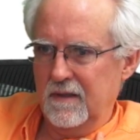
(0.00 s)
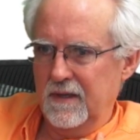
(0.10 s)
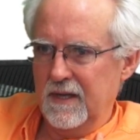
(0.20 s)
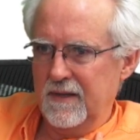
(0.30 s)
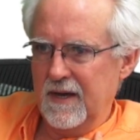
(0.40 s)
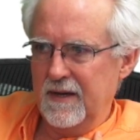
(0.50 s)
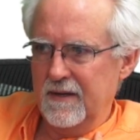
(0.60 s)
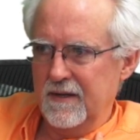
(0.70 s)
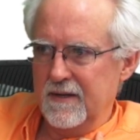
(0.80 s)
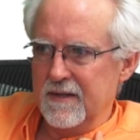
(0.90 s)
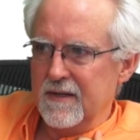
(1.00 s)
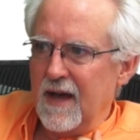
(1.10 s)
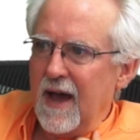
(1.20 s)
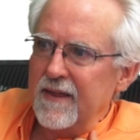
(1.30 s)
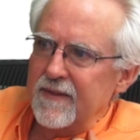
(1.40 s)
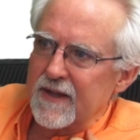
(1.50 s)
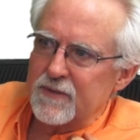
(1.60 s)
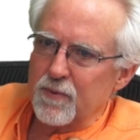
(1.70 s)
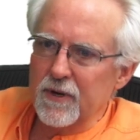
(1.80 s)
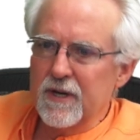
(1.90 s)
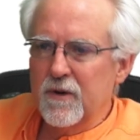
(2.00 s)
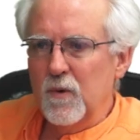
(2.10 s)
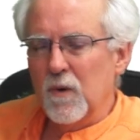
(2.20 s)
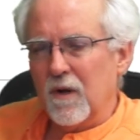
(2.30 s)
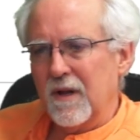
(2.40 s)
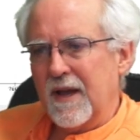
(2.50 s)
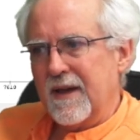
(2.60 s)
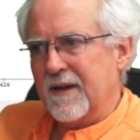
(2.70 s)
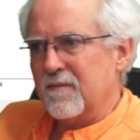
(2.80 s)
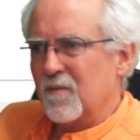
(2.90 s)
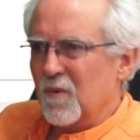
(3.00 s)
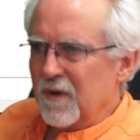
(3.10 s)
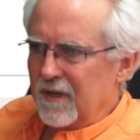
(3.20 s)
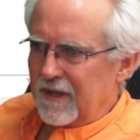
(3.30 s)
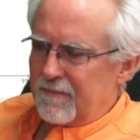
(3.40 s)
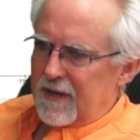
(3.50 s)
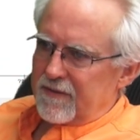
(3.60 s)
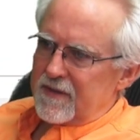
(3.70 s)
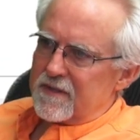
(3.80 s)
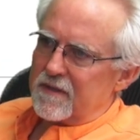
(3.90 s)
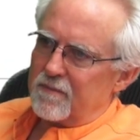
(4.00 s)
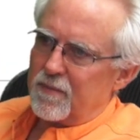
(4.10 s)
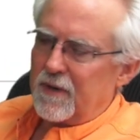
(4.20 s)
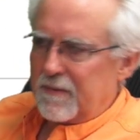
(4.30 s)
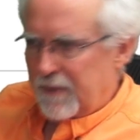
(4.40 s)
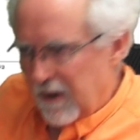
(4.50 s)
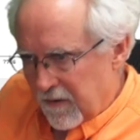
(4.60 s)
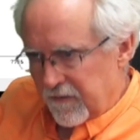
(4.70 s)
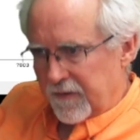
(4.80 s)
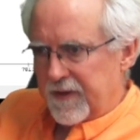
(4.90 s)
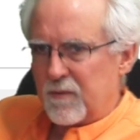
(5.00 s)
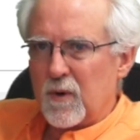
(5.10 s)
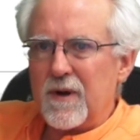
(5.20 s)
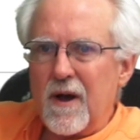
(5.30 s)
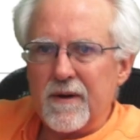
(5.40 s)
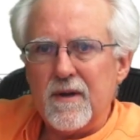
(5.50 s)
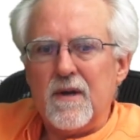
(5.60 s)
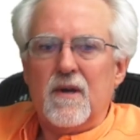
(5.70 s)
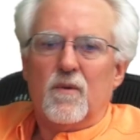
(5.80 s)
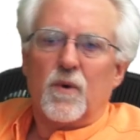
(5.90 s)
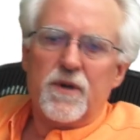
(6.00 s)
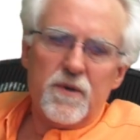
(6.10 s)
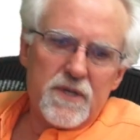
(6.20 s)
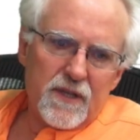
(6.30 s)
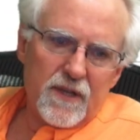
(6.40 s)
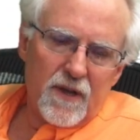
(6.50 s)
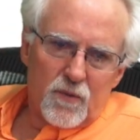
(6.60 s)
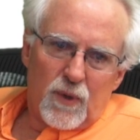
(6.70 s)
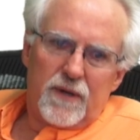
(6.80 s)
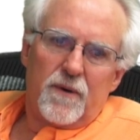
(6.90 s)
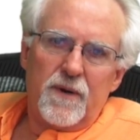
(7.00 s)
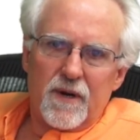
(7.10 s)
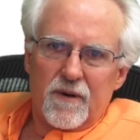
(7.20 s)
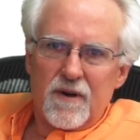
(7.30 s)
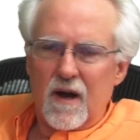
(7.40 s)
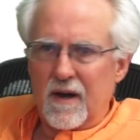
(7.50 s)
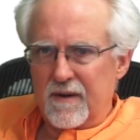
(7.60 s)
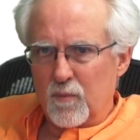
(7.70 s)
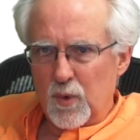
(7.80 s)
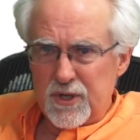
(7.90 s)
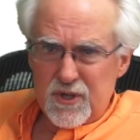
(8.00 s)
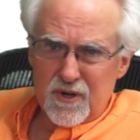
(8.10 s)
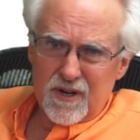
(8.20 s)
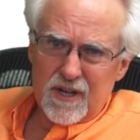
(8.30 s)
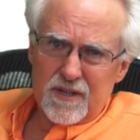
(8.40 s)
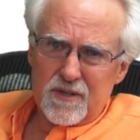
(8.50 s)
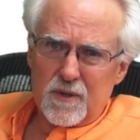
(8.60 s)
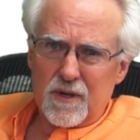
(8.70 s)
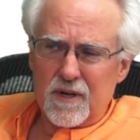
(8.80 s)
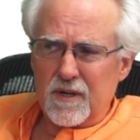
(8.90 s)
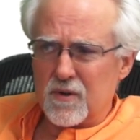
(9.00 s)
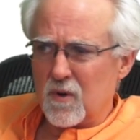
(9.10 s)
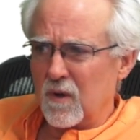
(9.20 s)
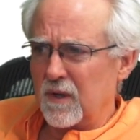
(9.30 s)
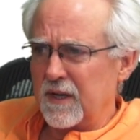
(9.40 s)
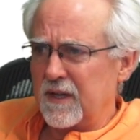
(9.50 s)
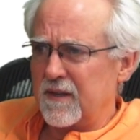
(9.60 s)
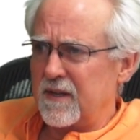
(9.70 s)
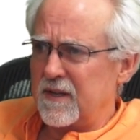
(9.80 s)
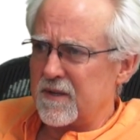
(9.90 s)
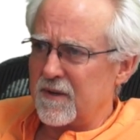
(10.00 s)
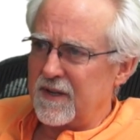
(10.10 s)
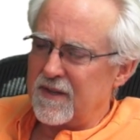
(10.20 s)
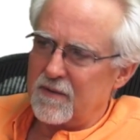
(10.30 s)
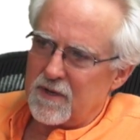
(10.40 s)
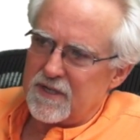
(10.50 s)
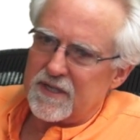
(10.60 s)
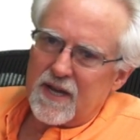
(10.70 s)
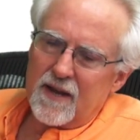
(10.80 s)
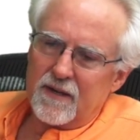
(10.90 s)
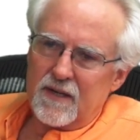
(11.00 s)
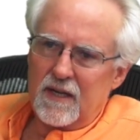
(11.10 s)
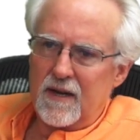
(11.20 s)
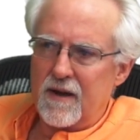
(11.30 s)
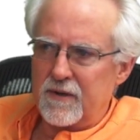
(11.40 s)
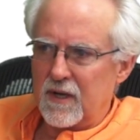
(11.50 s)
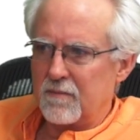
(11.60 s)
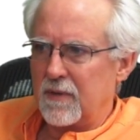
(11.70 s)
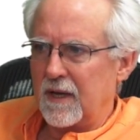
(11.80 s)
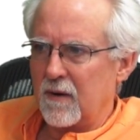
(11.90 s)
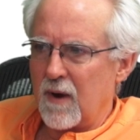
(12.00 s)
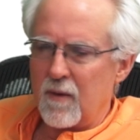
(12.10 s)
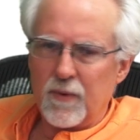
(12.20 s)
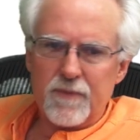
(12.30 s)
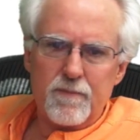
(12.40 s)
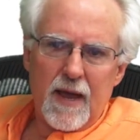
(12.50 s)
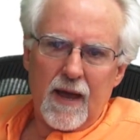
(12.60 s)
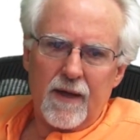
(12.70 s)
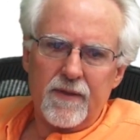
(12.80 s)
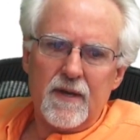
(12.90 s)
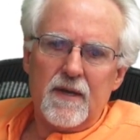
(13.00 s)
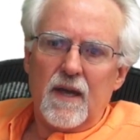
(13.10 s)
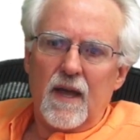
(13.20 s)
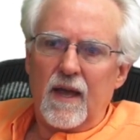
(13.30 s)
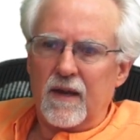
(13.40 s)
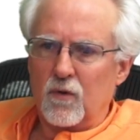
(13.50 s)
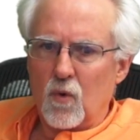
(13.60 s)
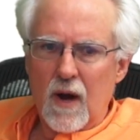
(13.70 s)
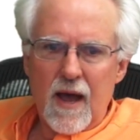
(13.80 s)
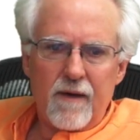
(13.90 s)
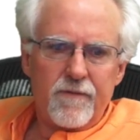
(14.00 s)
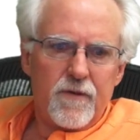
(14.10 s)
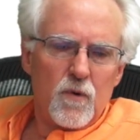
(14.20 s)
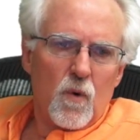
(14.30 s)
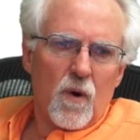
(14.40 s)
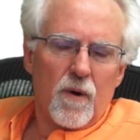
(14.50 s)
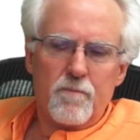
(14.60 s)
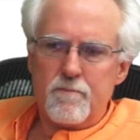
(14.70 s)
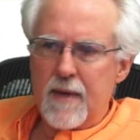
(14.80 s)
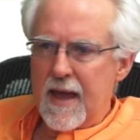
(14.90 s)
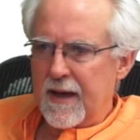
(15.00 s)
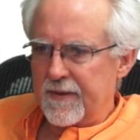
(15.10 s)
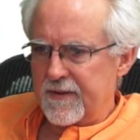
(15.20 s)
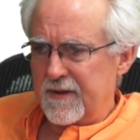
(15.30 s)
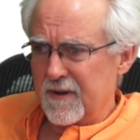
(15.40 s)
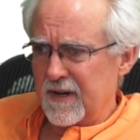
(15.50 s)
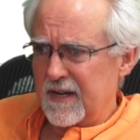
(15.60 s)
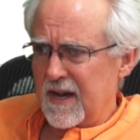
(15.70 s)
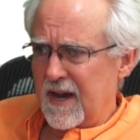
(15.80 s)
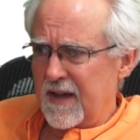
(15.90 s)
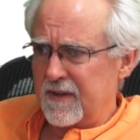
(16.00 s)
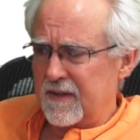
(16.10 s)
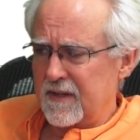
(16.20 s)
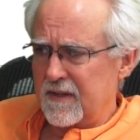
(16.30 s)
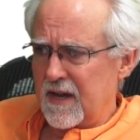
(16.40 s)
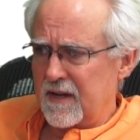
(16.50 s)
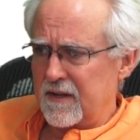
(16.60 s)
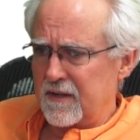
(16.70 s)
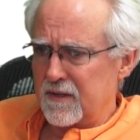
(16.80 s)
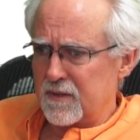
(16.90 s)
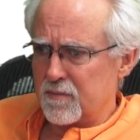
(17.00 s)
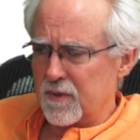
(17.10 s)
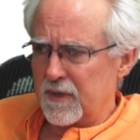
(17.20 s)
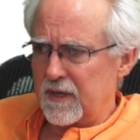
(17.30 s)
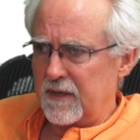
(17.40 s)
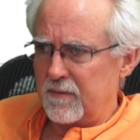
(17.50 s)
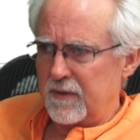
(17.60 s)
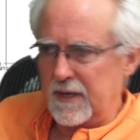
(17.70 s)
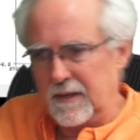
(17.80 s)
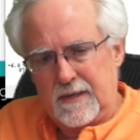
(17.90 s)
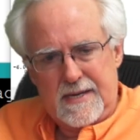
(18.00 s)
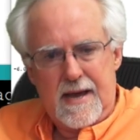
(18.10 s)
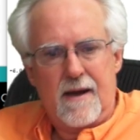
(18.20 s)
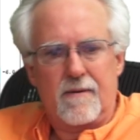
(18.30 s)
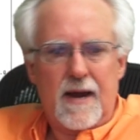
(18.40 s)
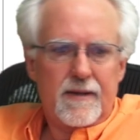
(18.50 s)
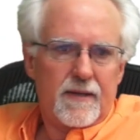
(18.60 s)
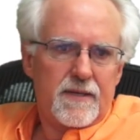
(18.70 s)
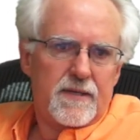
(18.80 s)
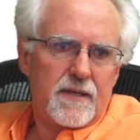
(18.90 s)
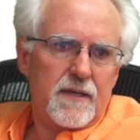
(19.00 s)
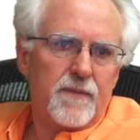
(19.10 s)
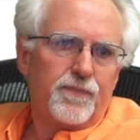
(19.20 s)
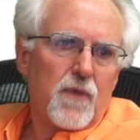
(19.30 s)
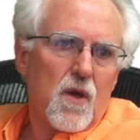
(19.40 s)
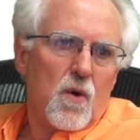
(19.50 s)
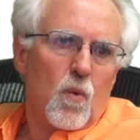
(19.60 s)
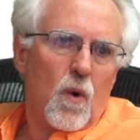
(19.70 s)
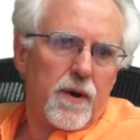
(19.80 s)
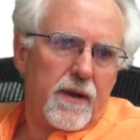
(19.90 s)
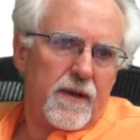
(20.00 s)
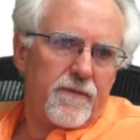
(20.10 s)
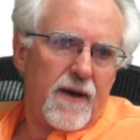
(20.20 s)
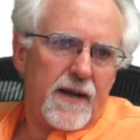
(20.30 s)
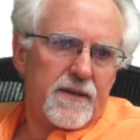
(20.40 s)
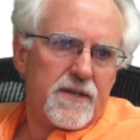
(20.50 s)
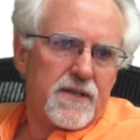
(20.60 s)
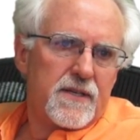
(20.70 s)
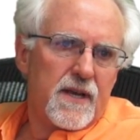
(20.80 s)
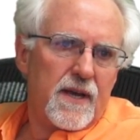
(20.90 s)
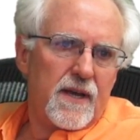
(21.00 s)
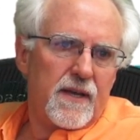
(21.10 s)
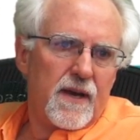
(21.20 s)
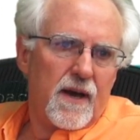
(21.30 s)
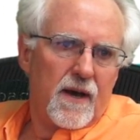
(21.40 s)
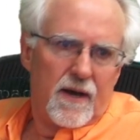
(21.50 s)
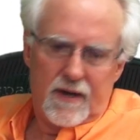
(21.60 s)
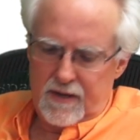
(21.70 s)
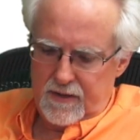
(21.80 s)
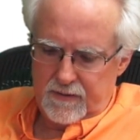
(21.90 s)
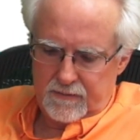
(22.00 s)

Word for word: Look at that. I think that's pretty cool. And really, man, this is a pretty powerful thing. We're not, we're using the Arduino here, not with circuits or controlling things or anything, but it's just kind of neat how you can play around with math and graph your math here. And I think that that is pretty neat. All right, let's see. What if I just say uh,